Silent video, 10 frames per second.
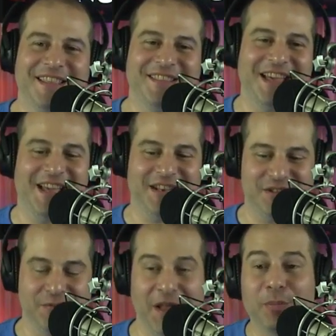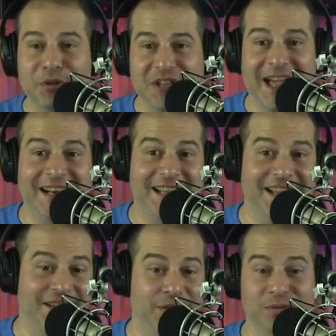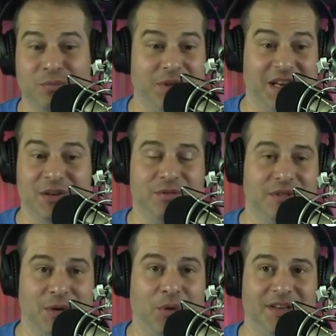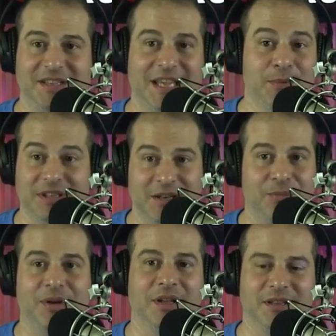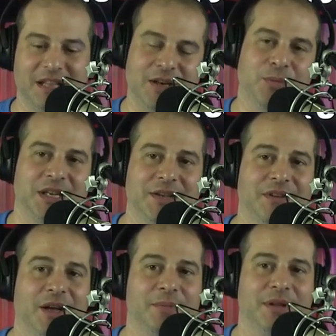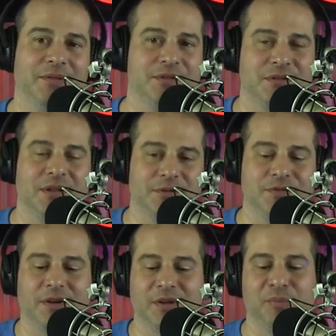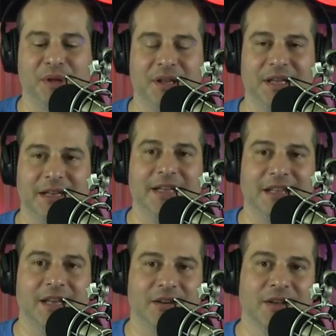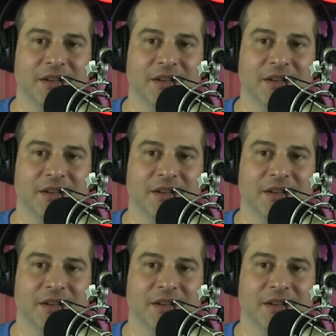That developers had it, and then they didn't. They wanted to keep it. They didn't want to. They didn't want to give it up. That was that was very compelling. I like that.